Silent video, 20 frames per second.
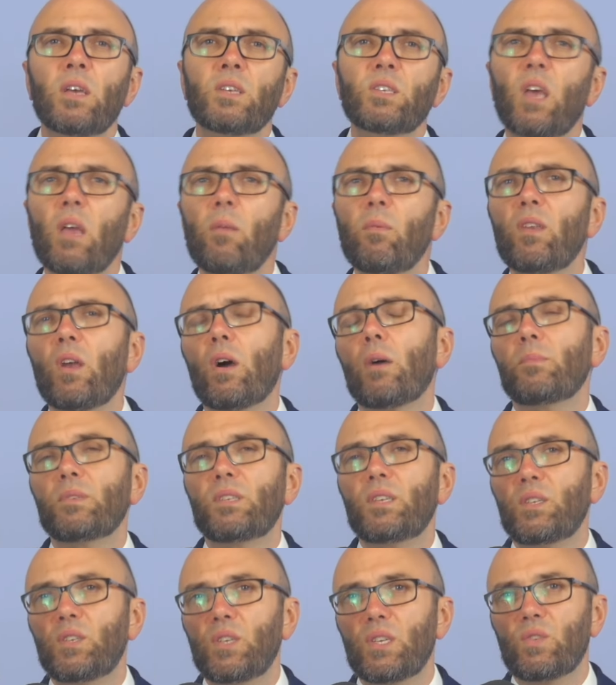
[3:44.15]
Simon
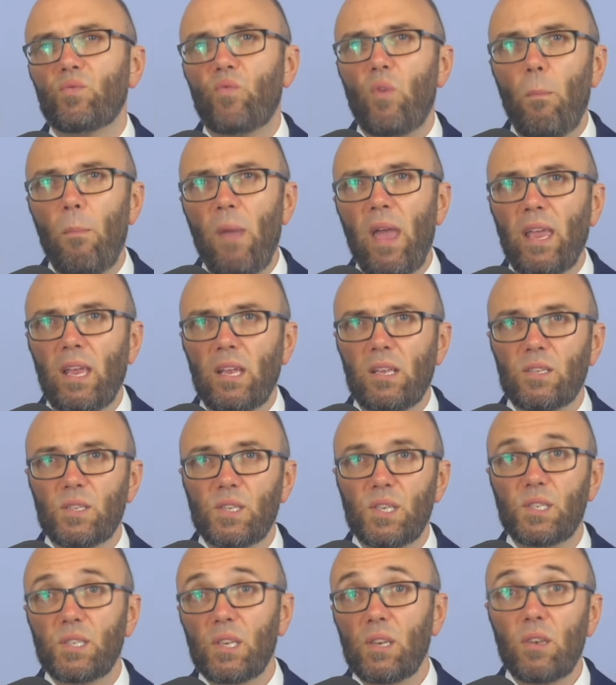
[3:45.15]
Armitage's
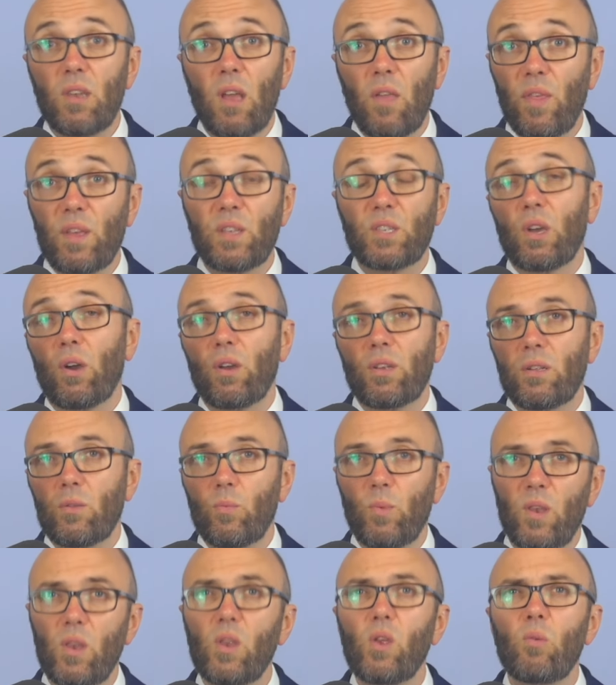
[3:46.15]
Remains is another
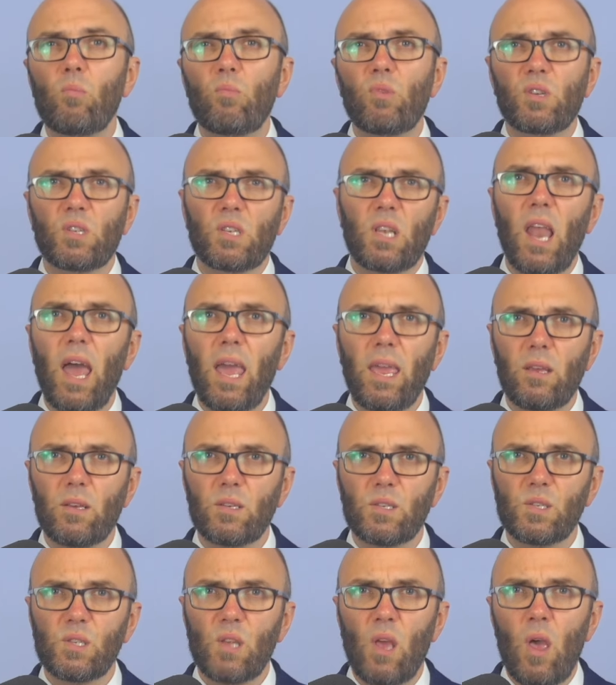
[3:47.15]
title with numerous
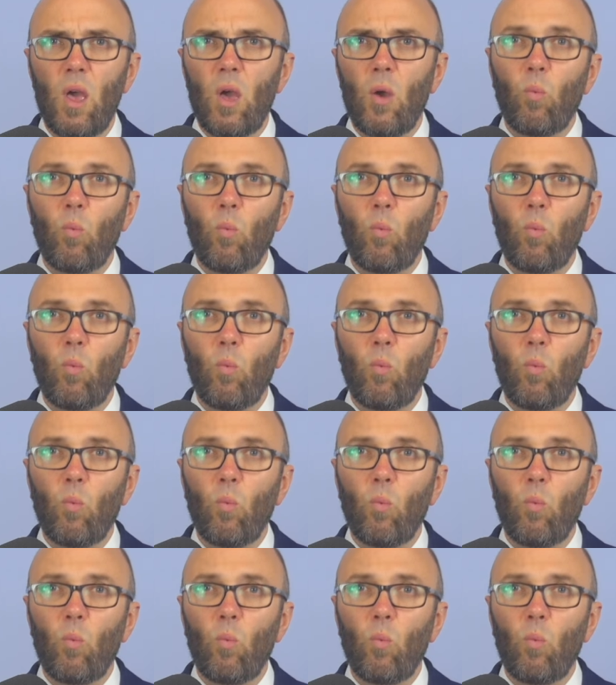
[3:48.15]
layers.